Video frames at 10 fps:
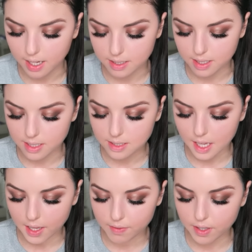And it does
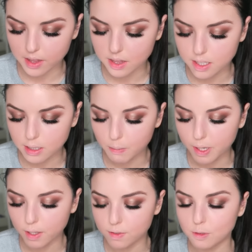have a little
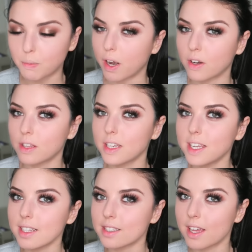bit of sparkle in
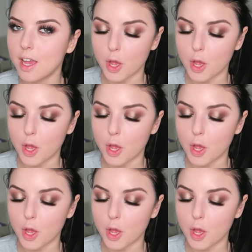it,